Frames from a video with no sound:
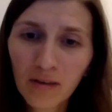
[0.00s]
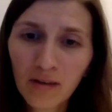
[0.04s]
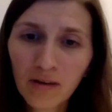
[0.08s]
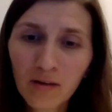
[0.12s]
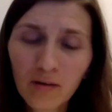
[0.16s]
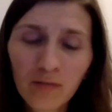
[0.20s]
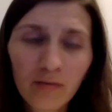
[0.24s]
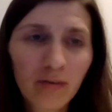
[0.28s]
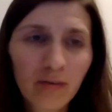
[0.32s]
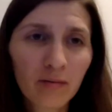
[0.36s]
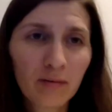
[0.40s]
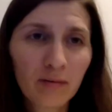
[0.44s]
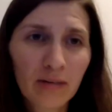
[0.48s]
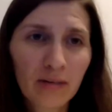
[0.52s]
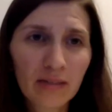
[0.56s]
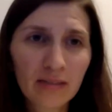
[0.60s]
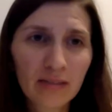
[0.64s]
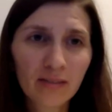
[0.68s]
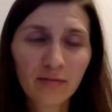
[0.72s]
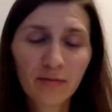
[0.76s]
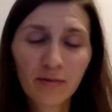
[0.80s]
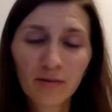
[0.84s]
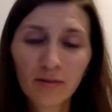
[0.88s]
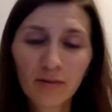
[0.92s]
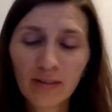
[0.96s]
Thank you very
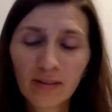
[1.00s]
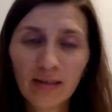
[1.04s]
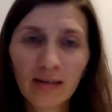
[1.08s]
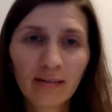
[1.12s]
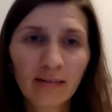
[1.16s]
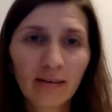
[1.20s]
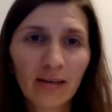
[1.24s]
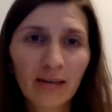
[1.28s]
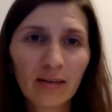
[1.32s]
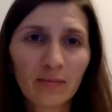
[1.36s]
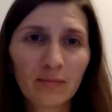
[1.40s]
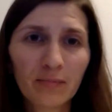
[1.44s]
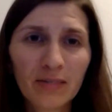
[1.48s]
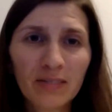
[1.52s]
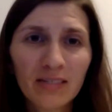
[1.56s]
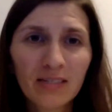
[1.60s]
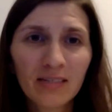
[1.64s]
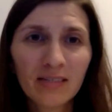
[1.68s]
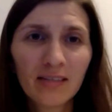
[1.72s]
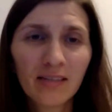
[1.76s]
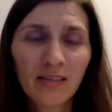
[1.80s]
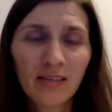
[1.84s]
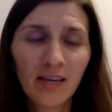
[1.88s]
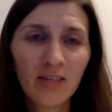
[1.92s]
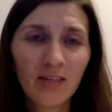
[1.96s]
much for the great
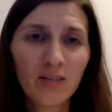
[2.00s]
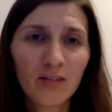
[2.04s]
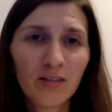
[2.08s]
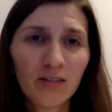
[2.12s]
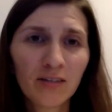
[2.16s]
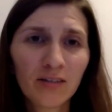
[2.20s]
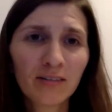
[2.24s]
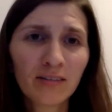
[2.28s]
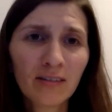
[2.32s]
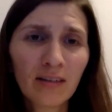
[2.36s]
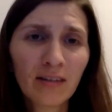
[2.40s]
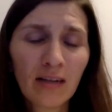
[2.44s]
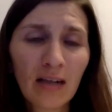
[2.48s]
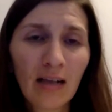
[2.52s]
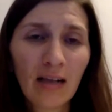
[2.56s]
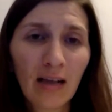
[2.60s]
presentation.